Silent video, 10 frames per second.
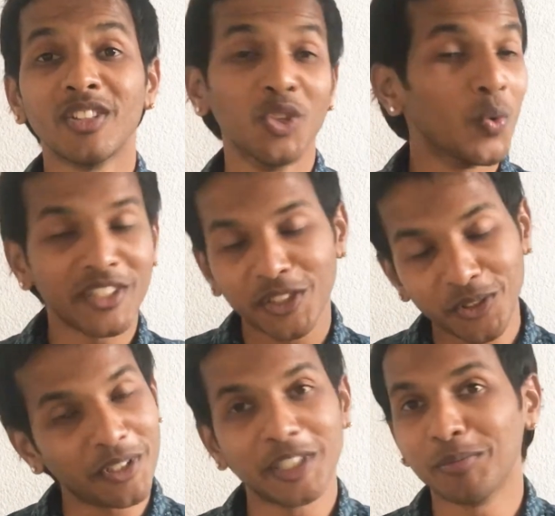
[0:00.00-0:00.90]
No wonder
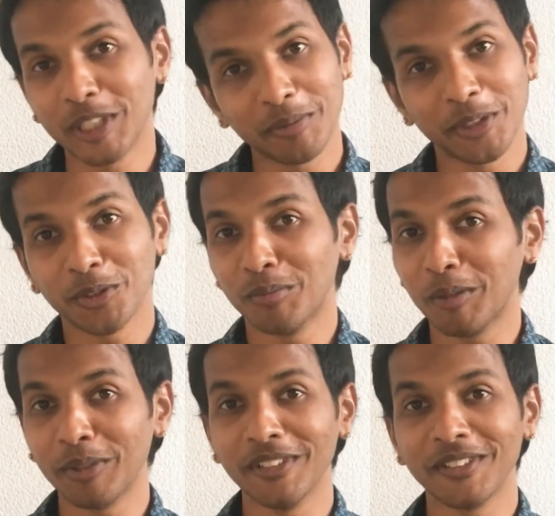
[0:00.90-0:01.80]
yoga is becoming so
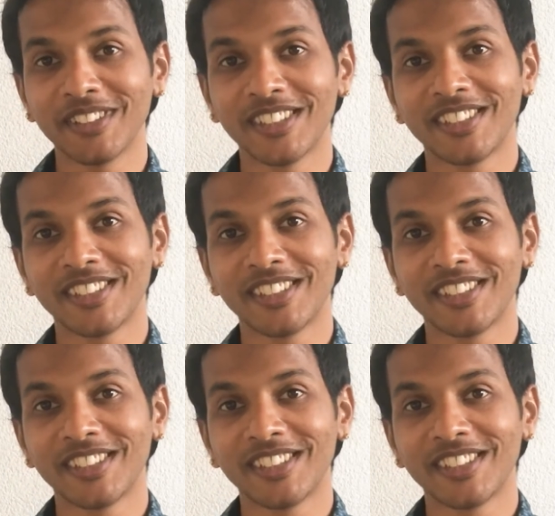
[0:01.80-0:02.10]
popular.